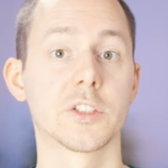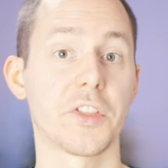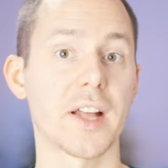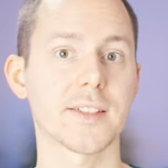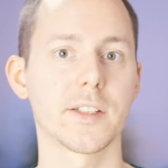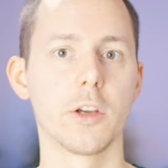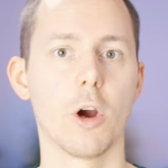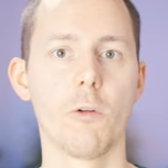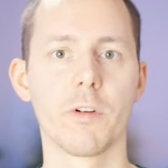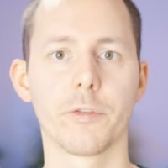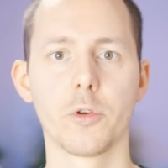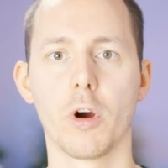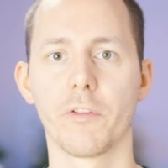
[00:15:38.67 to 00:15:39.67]
So that's the
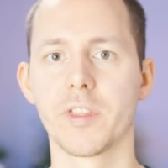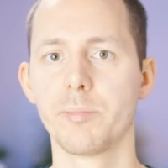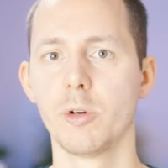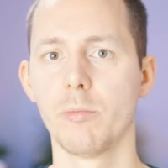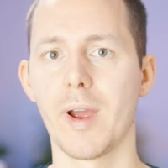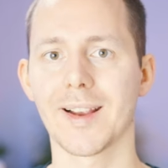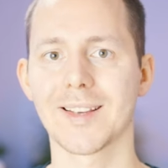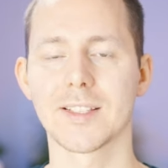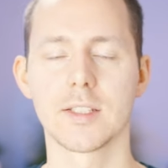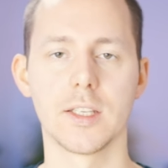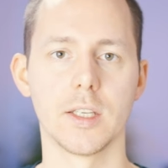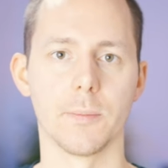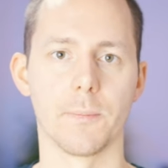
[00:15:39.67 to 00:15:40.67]
overview of the Boom
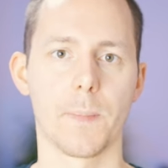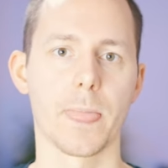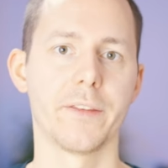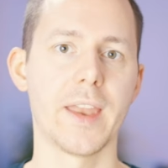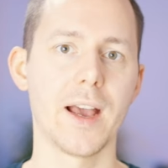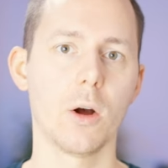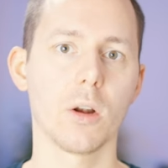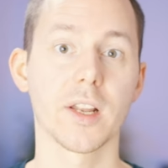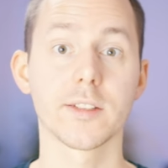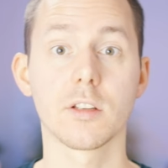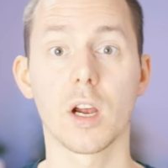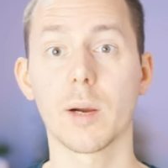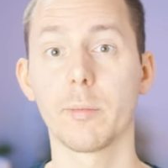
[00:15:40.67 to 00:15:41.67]
XD. Now
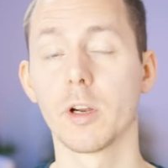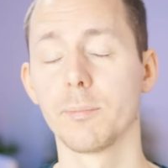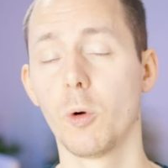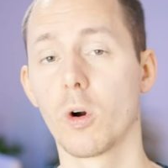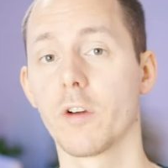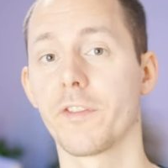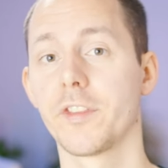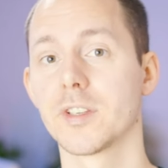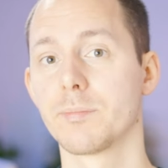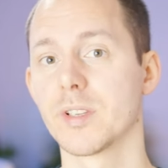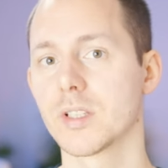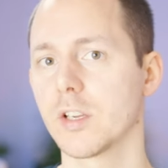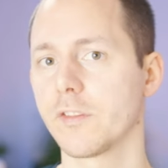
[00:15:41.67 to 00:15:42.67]
let's talk about more of the
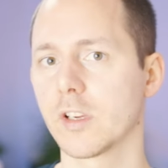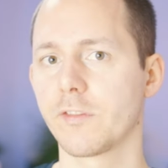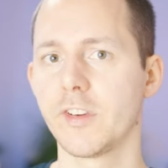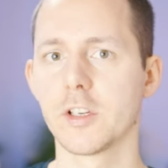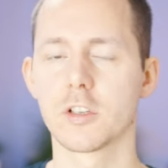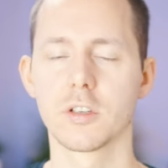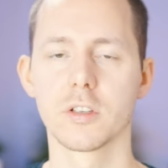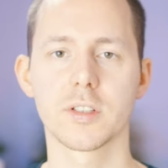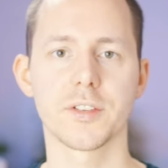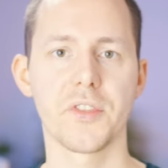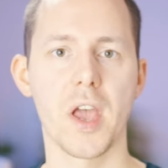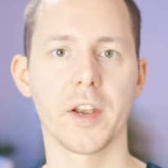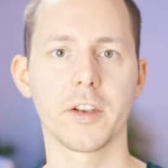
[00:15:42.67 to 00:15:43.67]
specific features
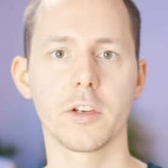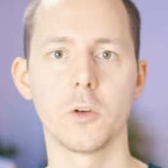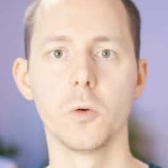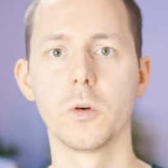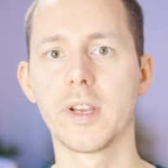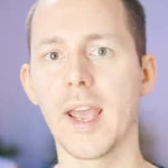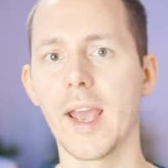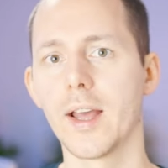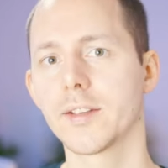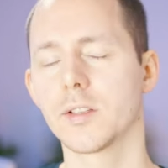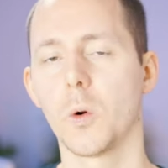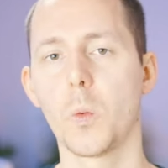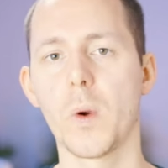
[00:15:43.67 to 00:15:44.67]
that you
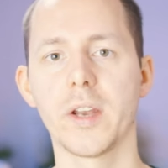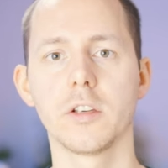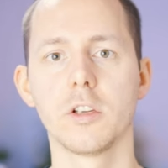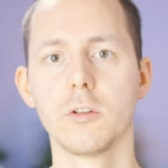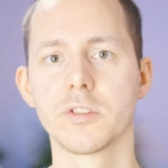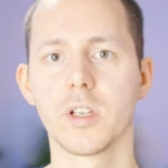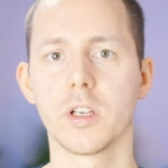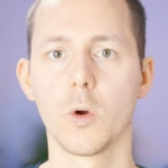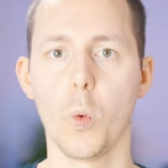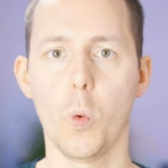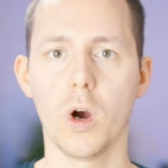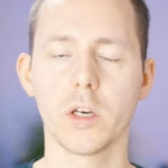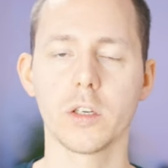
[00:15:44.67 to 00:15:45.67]
get when using
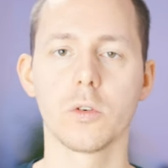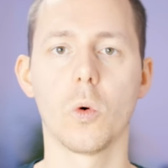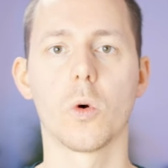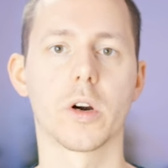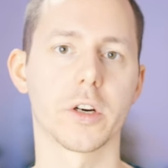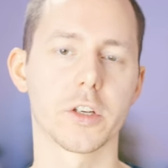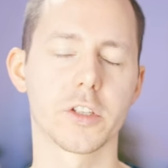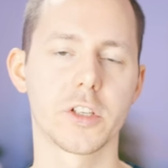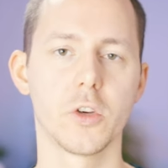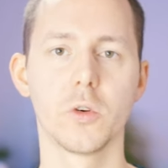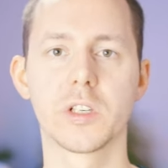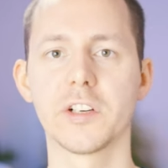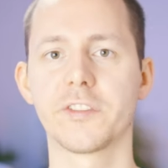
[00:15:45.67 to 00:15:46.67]
one or
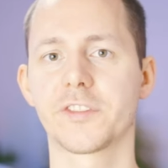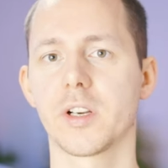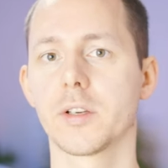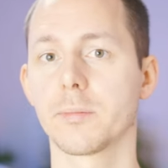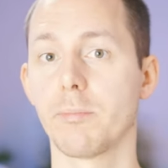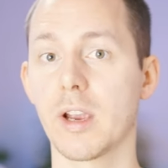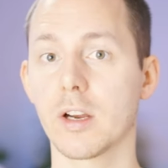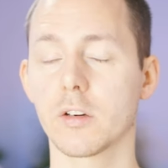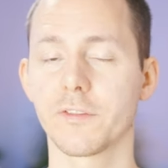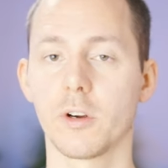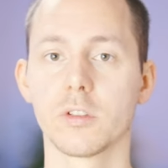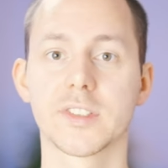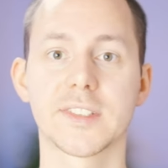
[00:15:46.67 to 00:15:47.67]
two different
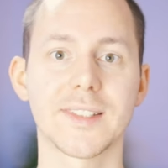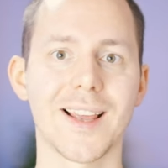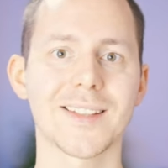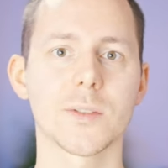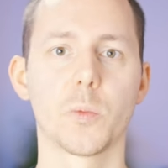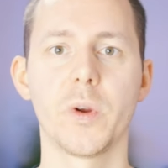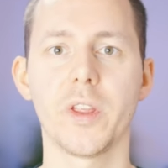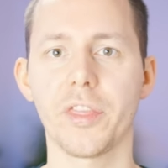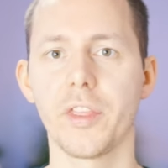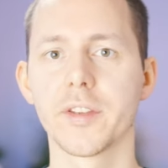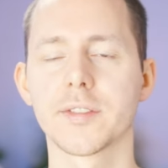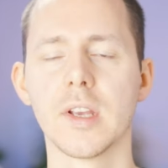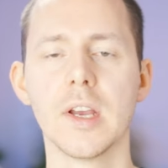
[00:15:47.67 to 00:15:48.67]
microphone sets with
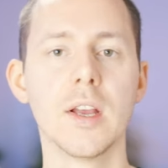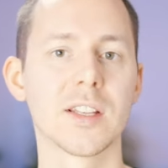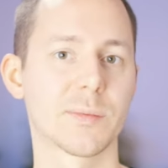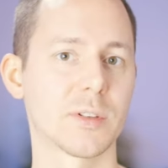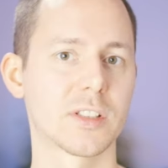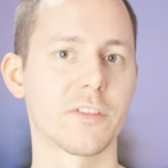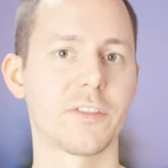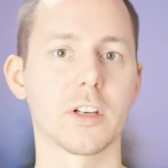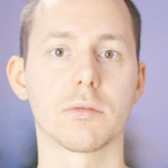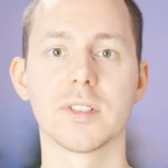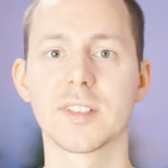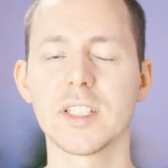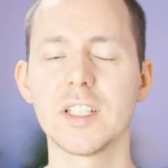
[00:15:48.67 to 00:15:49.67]
this specific
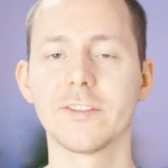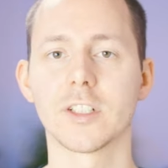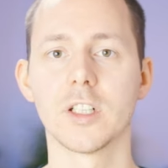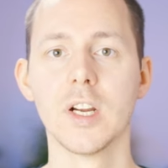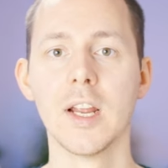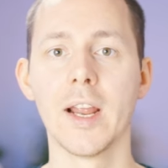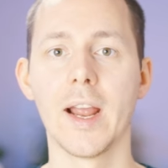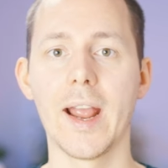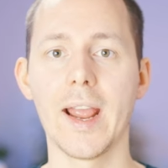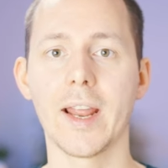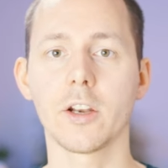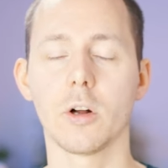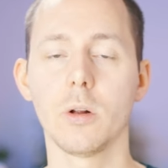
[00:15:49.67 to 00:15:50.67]
receiver
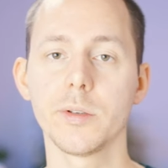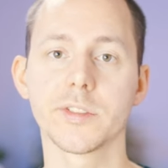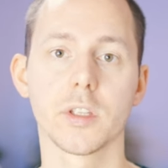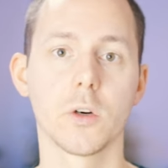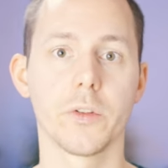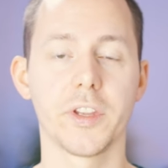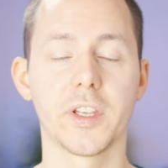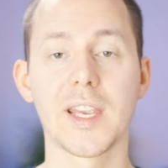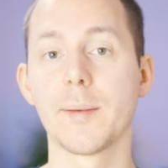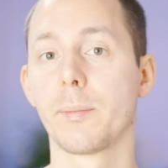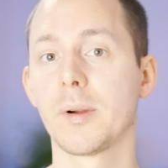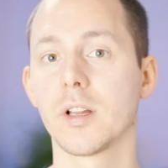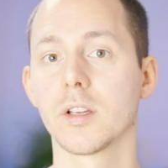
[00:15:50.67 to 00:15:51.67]
and also the
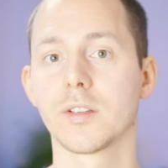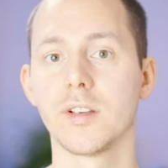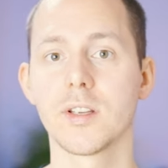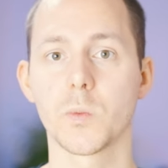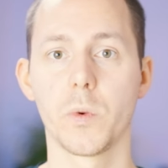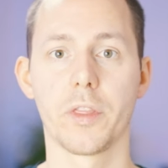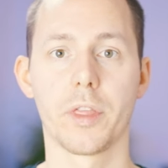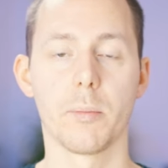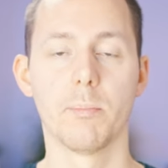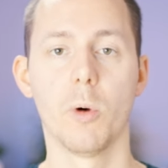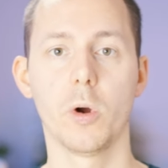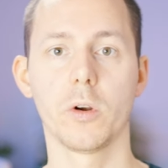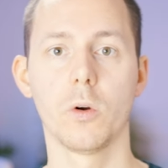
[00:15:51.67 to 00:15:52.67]
capabilities with
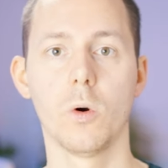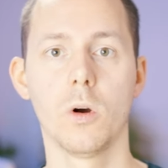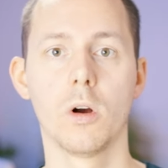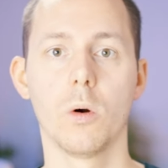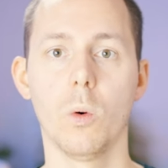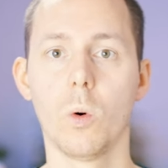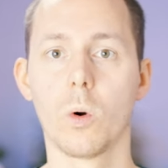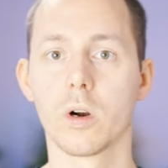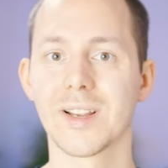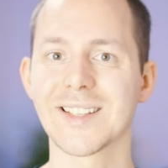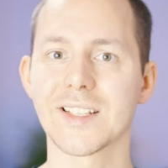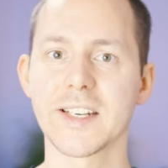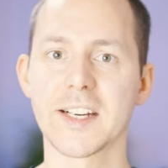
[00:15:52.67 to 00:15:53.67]
mono or
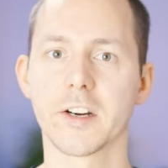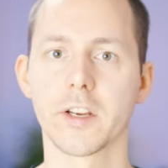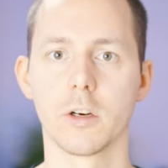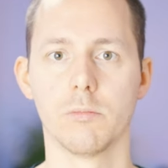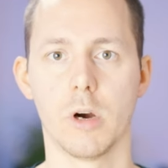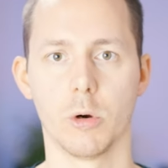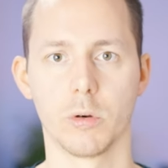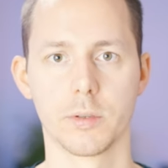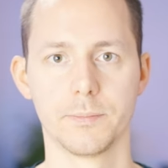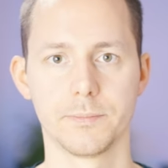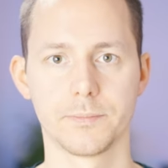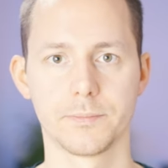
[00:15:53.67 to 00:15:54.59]
stereo mode.